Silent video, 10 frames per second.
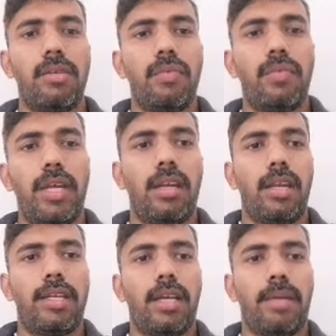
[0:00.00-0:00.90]
when
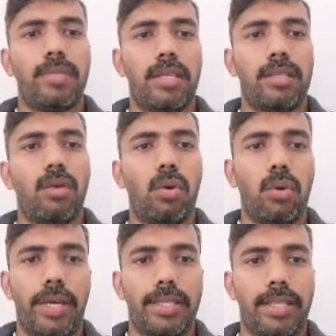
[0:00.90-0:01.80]
it comes as a
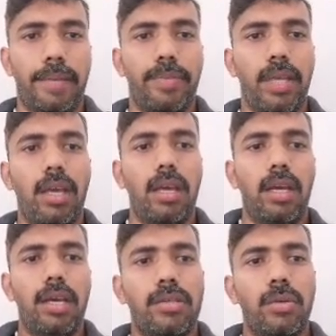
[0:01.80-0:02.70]
hollow enzyme.
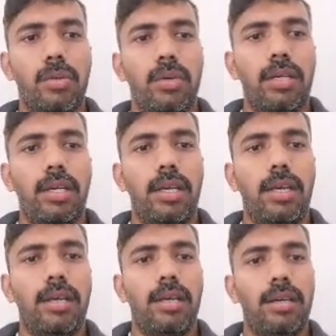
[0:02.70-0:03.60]
So
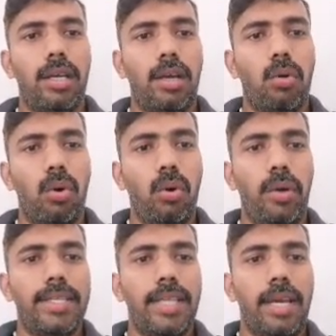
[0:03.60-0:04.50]
a hollow
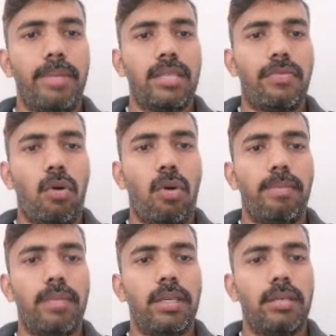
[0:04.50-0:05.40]
enzyme is
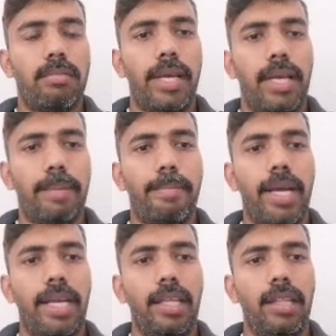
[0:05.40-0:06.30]
formed by
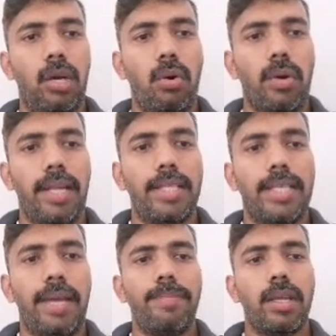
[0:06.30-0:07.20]
combining the core
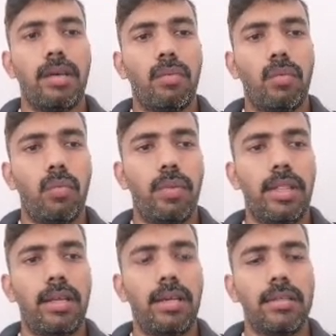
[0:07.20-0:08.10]
enzyme
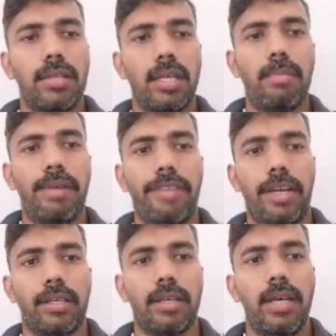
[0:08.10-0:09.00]
with the sigma
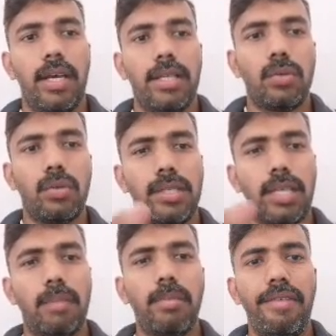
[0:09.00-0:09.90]
factor. So
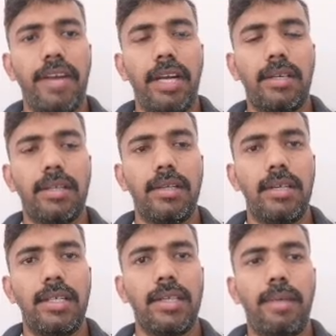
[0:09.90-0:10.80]
sigma factor
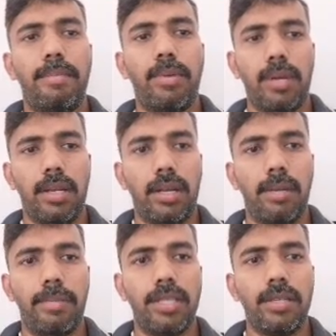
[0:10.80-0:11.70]
is an important
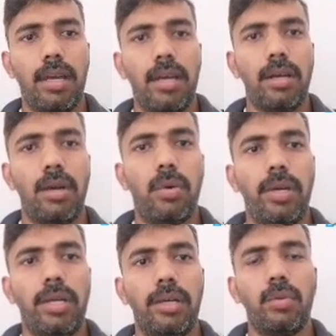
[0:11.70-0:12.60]
element
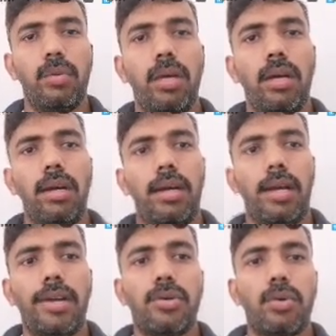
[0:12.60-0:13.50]
going to
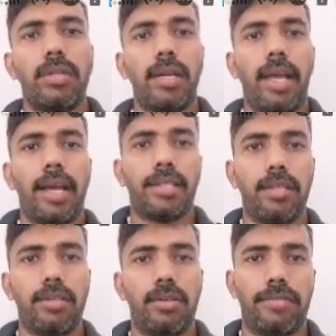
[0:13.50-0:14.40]
control the
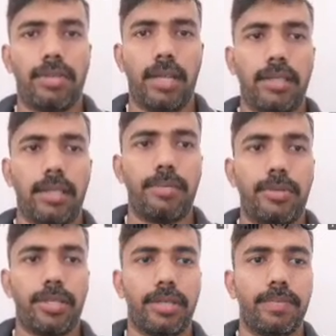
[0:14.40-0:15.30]
reaction of transcription.